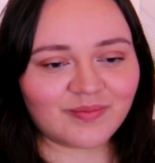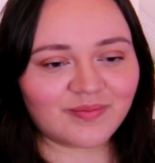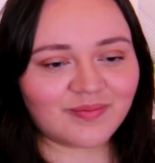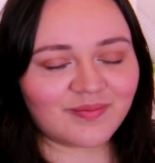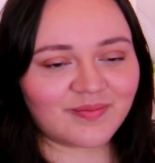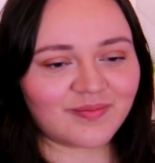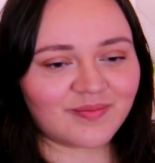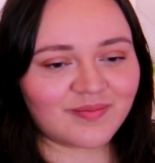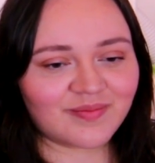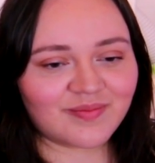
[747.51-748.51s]

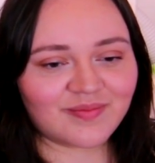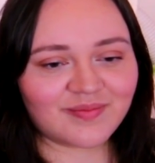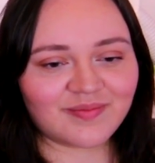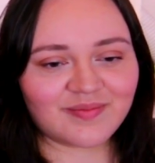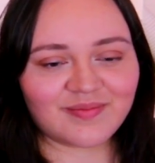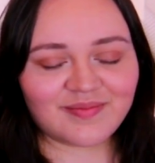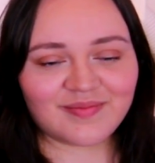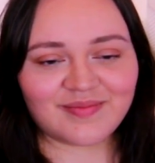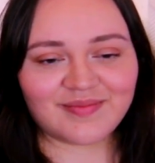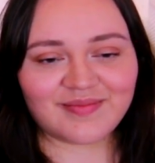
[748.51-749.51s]

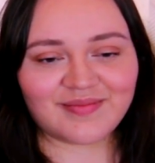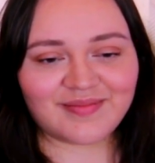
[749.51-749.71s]
This person isn't speaking.